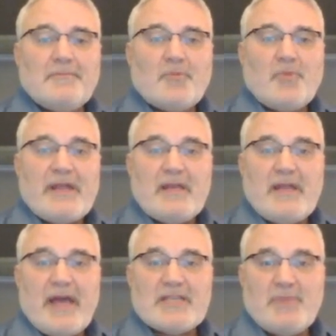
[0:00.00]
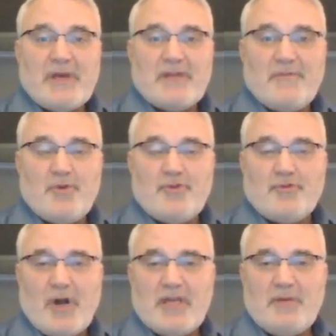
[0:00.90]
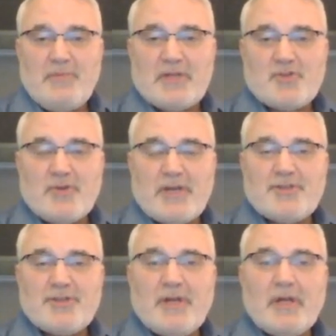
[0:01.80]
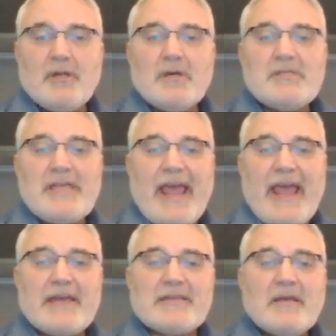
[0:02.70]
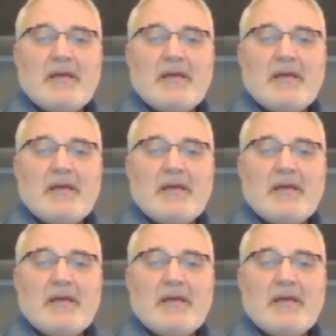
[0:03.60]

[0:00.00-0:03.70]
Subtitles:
recognized by the Food and Drug Administration that looks at